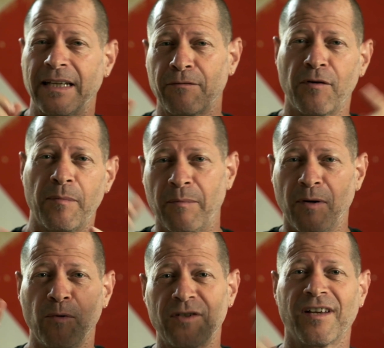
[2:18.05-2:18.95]
I never
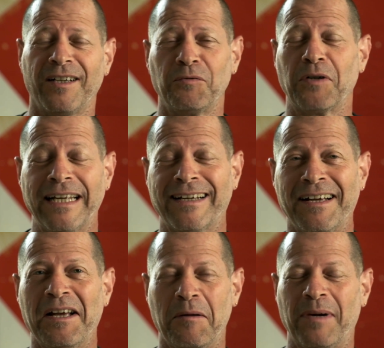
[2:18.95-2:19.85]
remember which side to
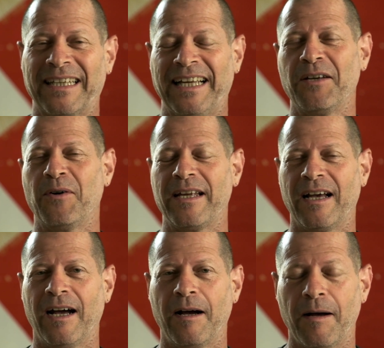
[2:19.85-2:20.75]
click, but anyway,